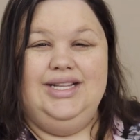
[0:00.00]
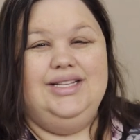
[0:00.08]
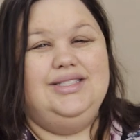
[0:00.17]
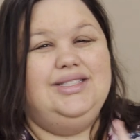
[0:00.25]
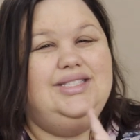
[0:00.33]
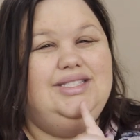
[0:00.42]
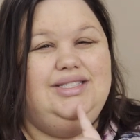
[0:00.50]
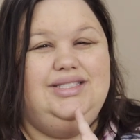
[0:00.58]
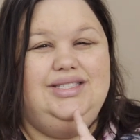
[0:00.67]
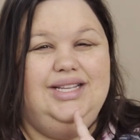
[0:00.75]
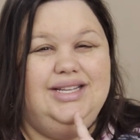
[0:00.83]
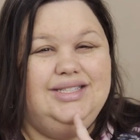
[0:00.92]

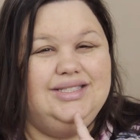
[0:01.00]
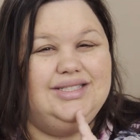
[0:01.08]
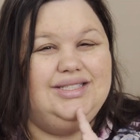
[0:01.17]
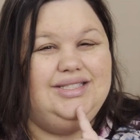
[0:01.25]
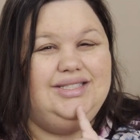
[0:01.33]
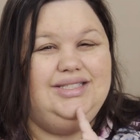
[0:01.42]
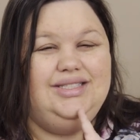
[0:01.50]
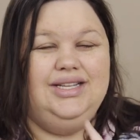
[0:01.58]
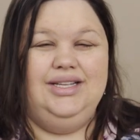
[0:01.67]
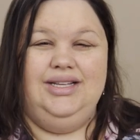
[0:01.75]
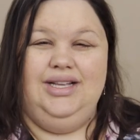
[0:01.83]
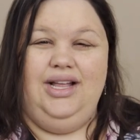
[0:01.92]
z, z.
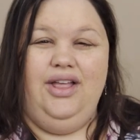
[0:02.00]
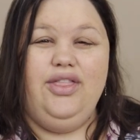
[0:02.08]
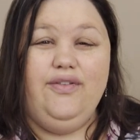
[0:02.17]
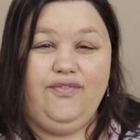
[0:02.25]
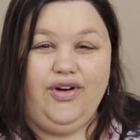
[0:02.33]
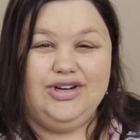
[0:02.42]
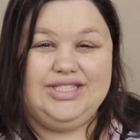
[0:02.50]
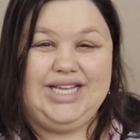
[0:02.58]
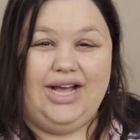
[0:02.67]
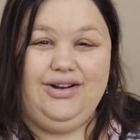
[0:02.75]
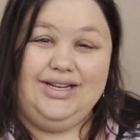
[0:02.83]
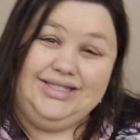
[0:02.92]
The first
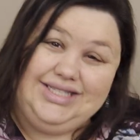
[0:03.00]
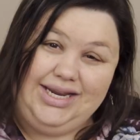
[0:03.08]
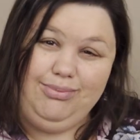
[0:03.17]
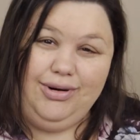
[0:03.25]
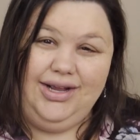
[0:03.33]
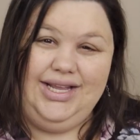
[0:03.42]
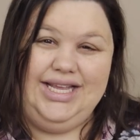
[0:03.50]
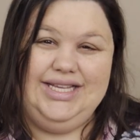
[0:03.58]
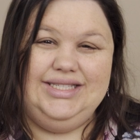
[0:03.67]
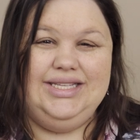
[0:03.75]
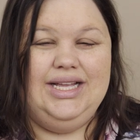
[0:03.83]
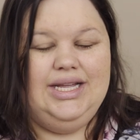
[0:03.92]
sound in zebra
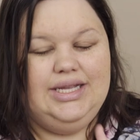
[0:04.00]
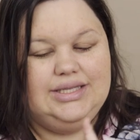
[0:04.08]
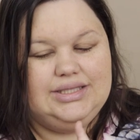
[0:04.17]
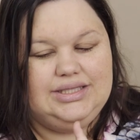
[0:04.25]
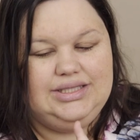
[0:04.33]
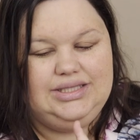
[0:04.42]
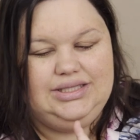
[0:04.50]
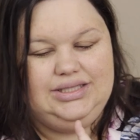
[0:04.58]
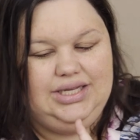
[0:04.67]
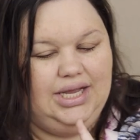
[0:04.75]
is z,